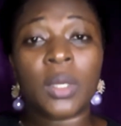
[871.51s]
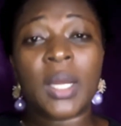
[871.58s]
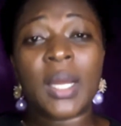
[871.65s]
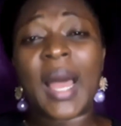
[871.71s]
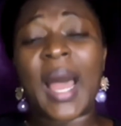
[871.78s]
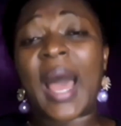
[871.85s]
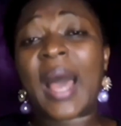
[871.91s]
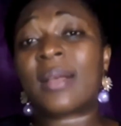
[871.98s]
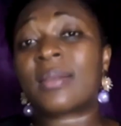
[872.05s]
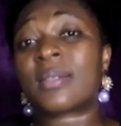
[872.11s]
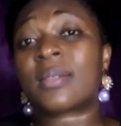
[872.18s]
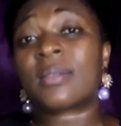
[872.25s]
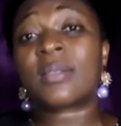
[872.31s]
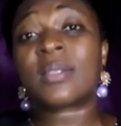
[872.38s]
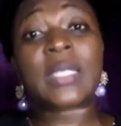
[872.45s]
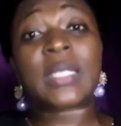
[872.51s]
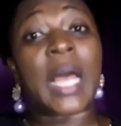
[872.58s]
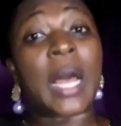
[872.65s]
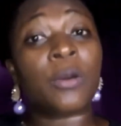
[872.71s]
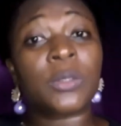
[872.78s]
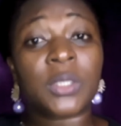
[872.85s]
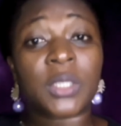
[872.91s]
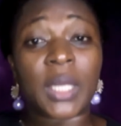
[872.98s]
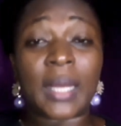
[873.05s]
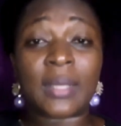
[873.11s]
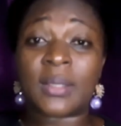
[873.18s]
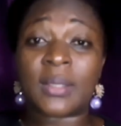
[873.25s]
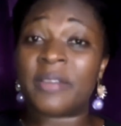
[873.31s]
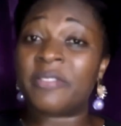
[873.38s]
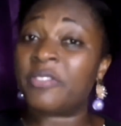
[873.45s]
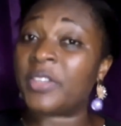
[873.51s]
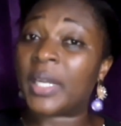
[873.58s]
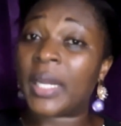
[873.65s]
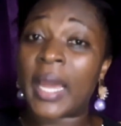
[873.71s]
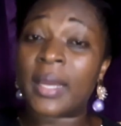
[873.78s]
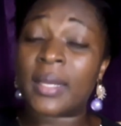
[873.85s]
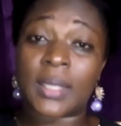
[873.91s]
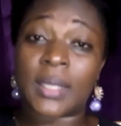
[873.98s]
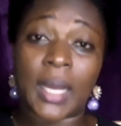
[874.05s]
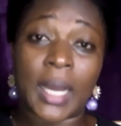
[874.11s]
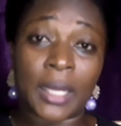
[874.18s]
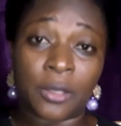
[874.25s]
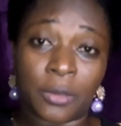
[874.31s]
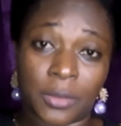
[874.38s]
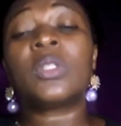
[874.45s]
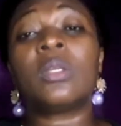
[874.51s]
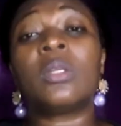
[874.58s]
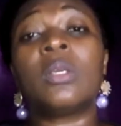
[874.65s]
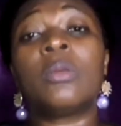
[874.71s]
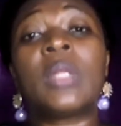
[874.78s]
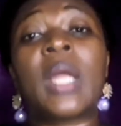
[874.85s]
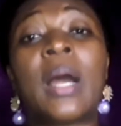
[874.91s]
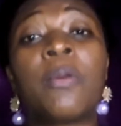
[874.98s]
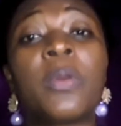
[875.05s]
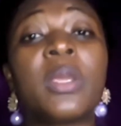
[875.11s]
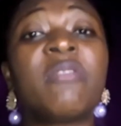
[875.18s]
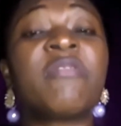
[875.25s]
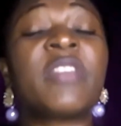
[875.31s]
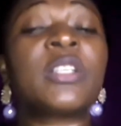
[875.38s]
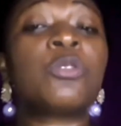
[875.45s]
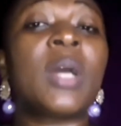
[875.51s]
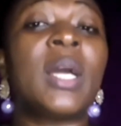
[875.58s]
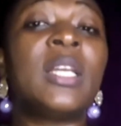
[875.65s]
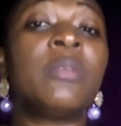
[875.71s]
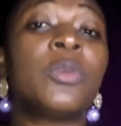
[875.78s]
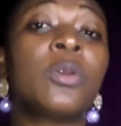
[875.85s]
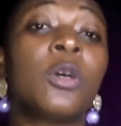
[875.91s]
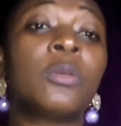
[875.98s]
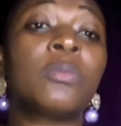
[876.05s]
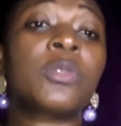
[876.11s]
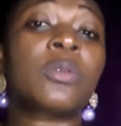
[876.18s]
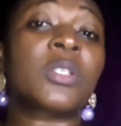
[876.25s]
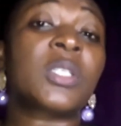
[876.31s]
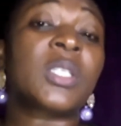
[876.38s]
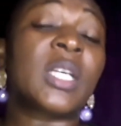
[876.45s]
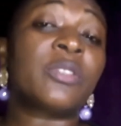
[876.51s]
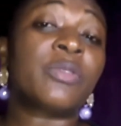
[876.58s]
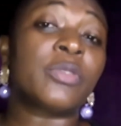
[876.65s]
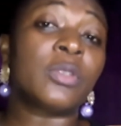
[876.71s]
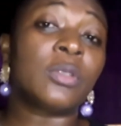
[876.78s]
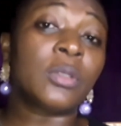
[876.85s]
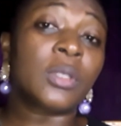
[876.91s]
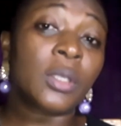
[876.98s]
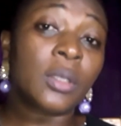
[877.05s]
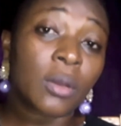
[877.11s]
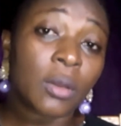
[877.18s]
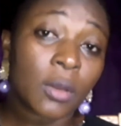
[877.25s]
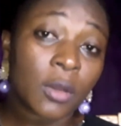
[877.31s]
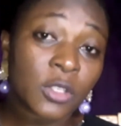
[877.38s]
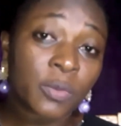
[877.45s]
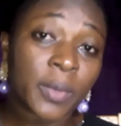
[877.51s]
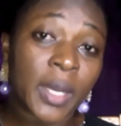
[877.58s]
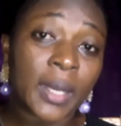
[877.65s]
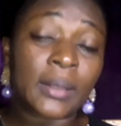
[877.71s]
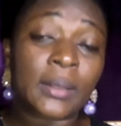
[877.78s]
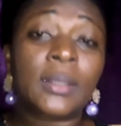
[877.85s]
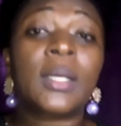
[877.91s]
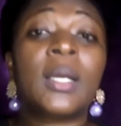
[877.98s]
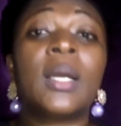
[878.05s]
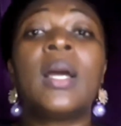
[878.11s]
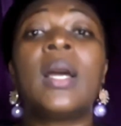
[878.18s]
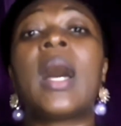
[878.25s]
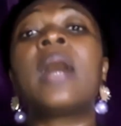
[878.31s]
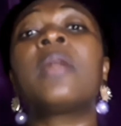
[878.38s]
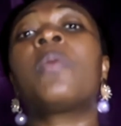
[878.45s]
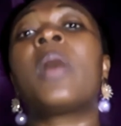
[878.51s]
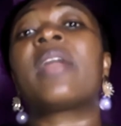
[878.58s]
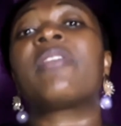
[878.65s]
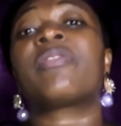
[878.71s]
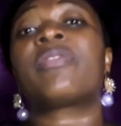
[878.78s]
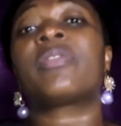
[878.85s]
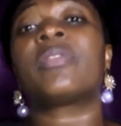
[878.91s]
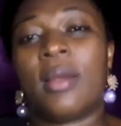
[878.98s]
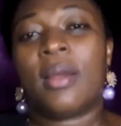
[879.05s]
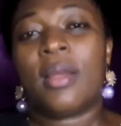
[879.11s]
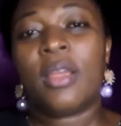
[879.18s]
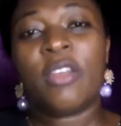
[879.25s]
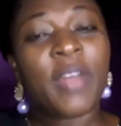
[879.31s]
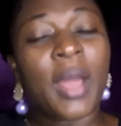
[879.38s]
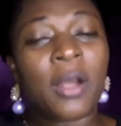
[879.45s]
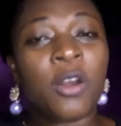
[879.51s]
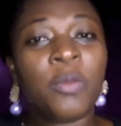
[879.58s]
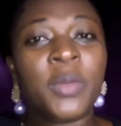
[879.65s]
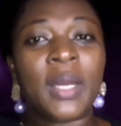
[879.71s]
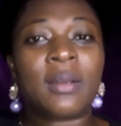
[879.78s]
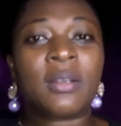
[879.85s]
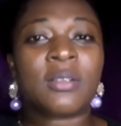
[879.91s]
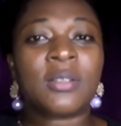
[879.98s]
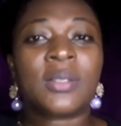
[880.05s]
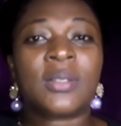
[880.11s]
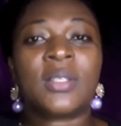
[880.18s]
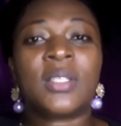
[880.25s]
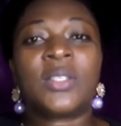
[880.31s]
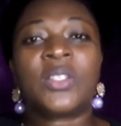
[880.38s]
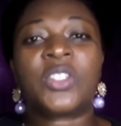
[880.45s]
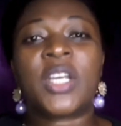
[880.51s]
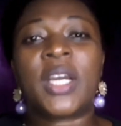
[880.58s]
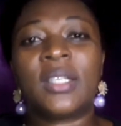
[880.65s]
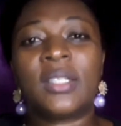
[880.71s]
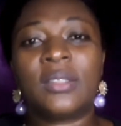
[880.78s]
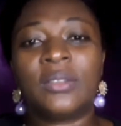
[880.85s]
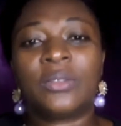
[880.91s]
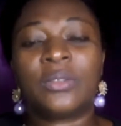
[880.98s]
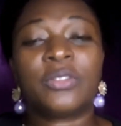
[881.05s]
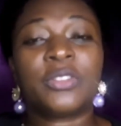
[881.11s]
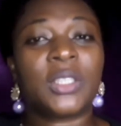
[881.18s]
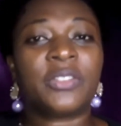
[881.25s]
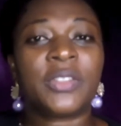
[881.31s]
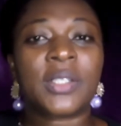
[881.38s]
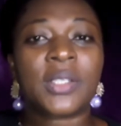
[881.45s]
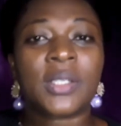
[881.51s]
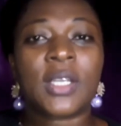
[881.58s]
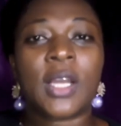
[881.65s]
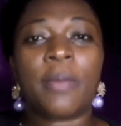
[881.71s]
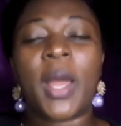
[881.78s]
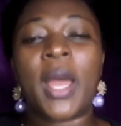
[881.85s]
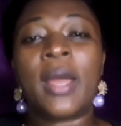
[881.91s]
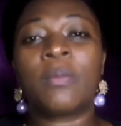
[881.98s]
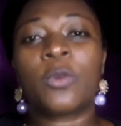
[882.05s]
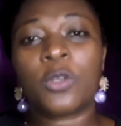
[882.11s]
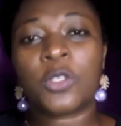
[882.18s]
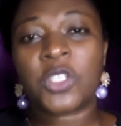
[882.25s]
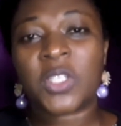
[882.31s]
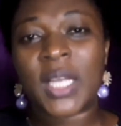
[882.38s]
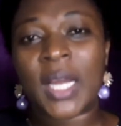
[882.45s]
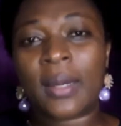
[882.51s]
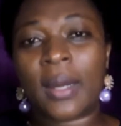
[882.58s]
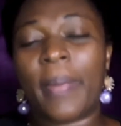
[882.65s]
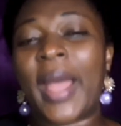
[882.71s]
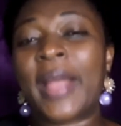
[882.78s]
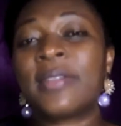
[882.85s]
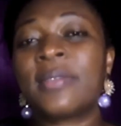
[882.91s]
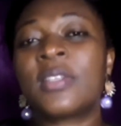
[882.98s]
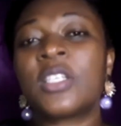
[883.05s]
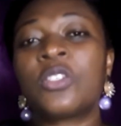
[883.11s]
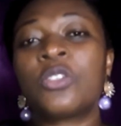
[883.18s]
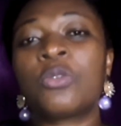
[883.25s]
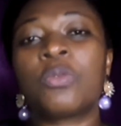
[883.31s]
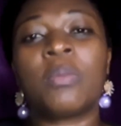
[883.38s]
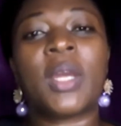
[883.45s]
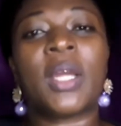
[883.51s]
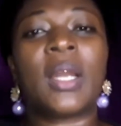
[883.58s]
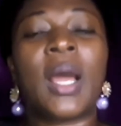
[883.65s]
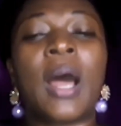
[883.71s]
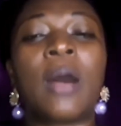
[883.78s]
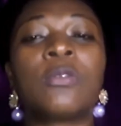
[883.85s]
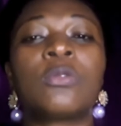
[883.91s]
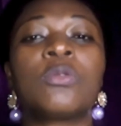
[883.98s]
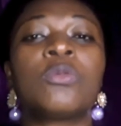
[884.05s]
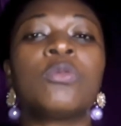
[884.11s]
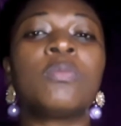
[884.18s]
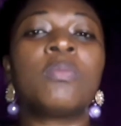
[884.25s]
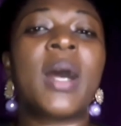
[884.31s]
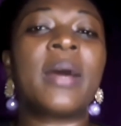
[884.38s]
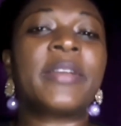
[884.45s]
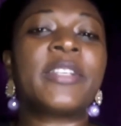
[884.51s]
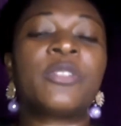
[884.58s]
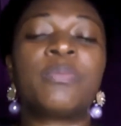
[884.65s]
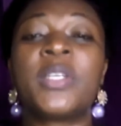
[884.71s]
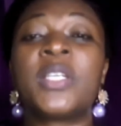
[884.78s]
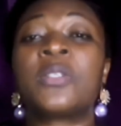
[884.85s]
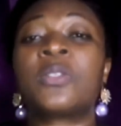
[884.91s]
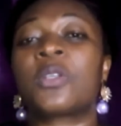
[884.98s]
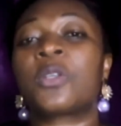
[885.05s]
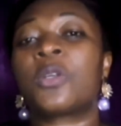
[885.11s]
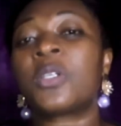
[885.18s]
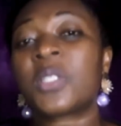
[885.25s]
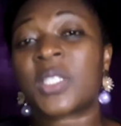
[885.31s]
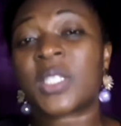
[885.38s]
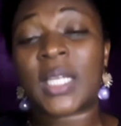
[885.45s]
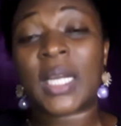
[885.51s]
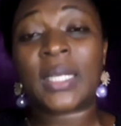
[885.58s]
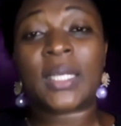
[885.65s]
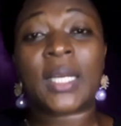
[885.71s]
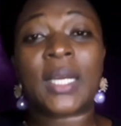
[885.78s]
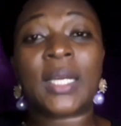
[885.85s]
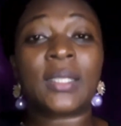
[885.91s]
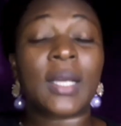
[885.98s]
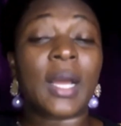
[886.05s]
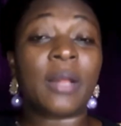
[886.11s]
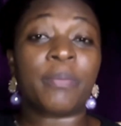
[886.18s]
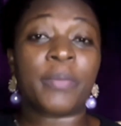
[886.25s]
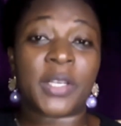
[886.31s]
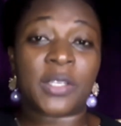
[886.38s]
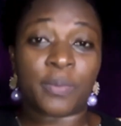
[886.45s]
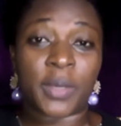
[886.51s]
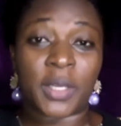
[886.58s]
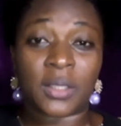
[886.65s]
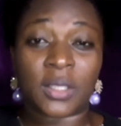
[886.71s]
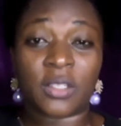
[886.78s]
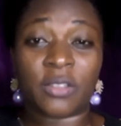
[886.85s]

as sound and self reliant adults if that will eventually become successful husband and wife. If you are coming across this channel for the first time, I am Coach Zara. I teach women how to do marriage based on God's standard and perspective.